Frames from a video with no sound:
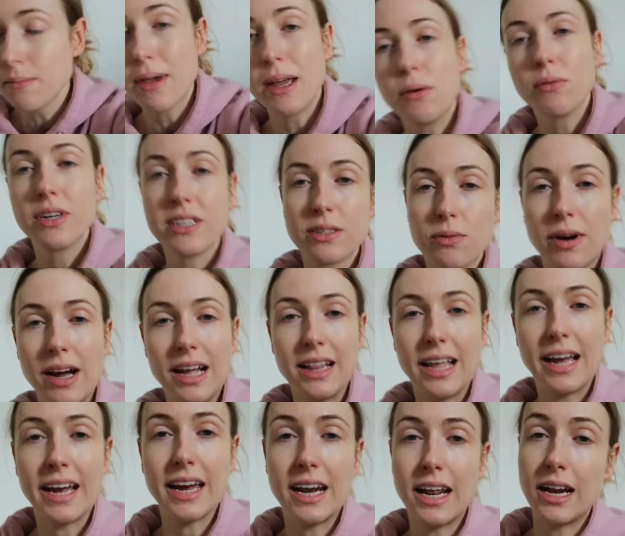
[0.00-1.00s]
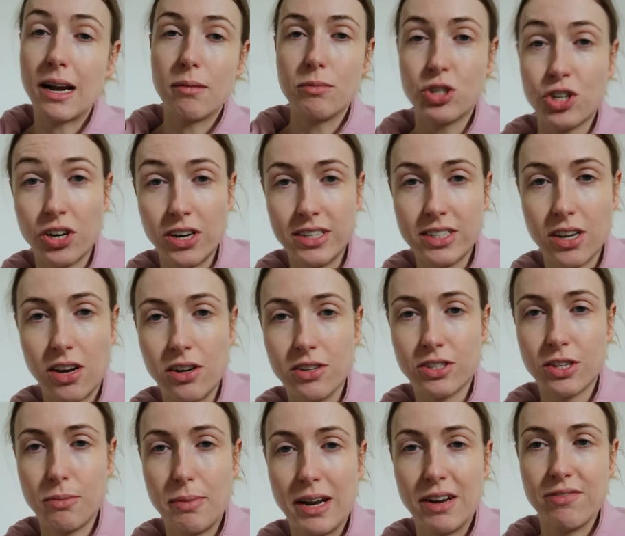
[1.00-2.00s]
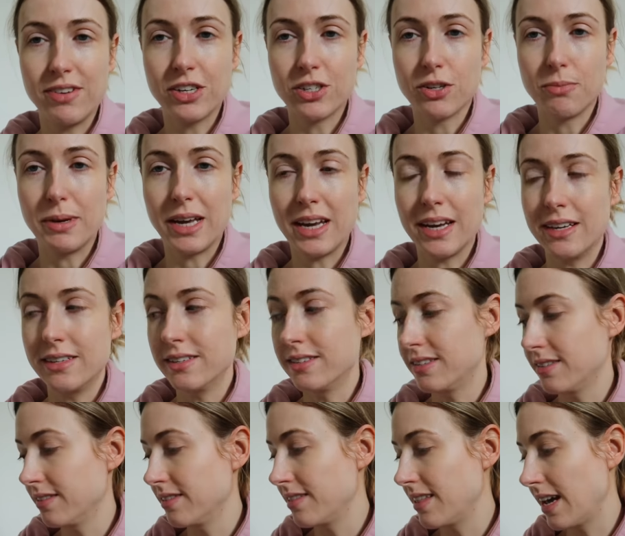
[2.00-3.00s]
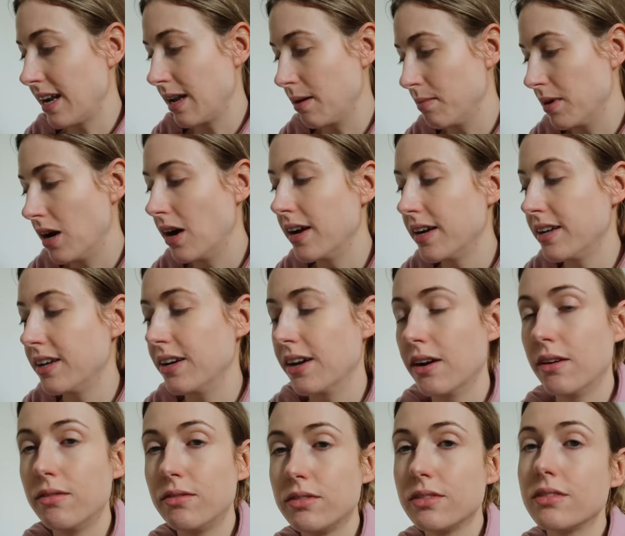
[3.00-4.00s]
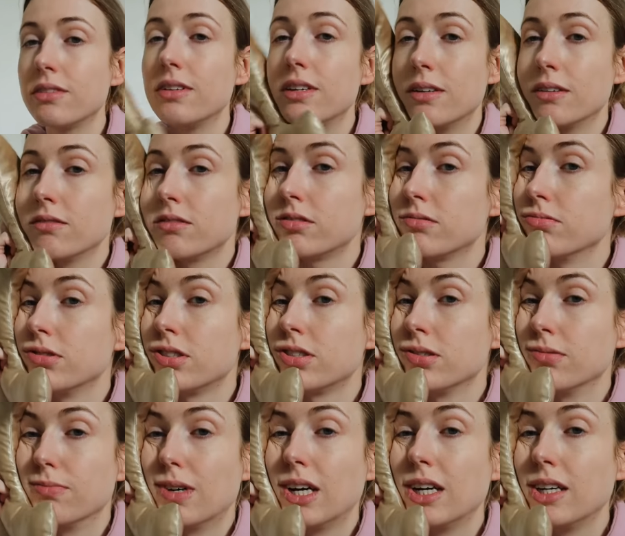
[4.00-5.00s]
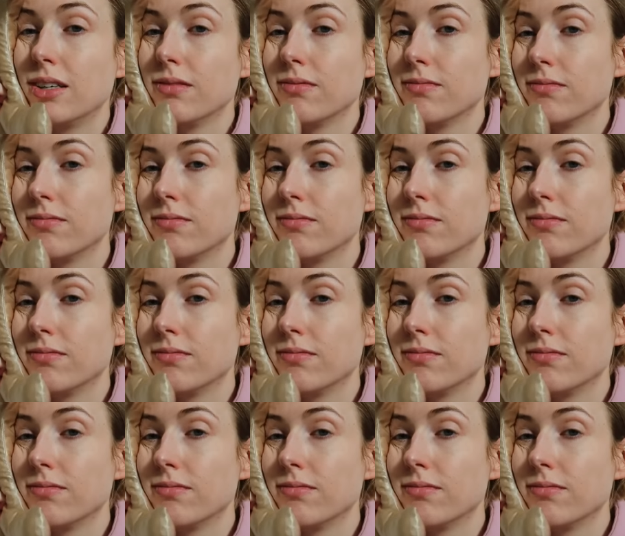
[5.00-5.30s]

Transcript: the main reason why I like it, and I'm sure it's also beneficial because then I'm not, you know, swishing my,